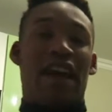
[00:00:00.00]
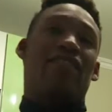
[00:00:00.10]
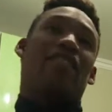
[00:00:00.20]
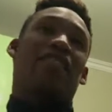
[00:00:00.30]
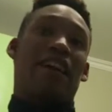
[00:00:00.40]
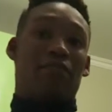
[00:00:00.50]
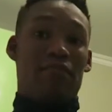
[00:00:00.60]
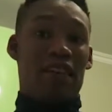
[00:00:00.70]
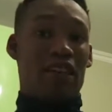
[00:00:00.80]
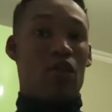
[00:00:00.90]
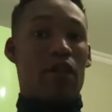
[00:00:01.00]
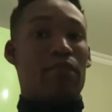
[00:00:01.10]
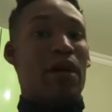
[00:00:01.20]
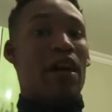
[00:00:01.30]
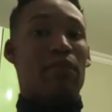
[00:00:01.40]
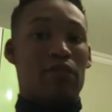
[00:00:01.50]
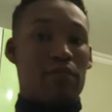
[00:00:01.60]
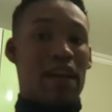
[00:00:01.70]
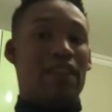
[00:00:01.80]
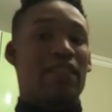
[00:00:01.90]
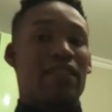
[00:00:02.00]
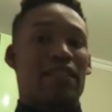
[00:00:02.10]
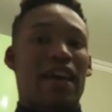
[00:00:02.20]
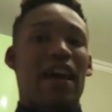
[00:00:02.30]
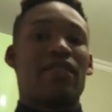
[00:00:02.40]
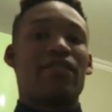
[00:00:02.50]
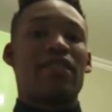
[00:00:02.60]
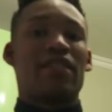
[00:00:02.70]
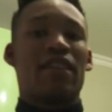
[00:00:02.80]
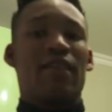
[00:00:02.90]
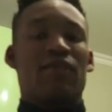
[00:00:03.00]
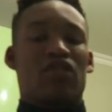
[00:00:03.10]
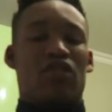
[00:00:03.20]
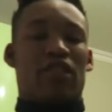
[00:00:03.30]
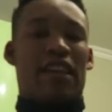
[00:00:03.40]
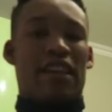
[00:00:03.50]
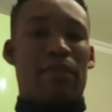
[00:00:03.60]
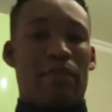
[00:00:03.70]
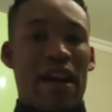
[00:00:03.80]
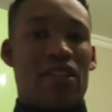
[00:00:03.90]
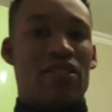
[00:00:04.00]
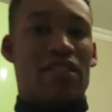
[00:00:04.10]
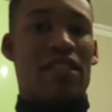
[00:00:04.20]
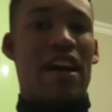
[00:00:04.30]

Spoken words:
and then, like me, going back up to maintenance calories. So you're getting back your